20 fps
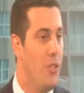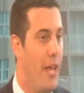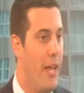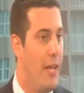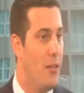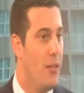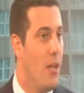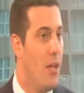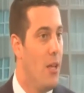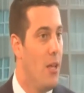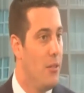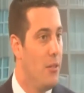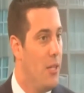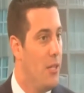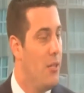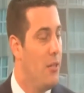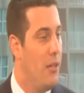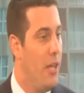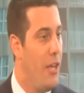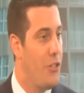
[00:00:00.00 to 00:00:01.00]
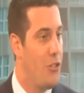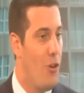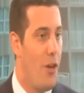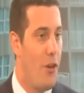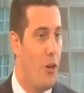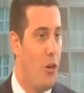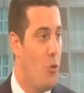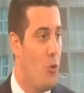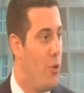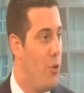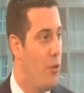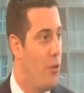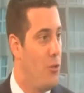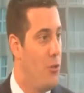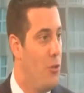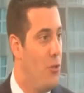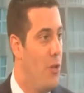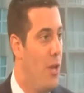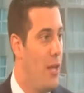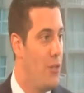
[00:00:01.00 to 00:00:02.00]
and did the laser on her. Within
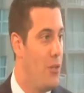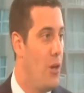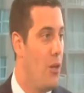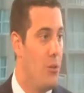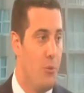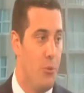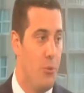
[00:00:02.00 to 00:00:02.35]
2 days, all the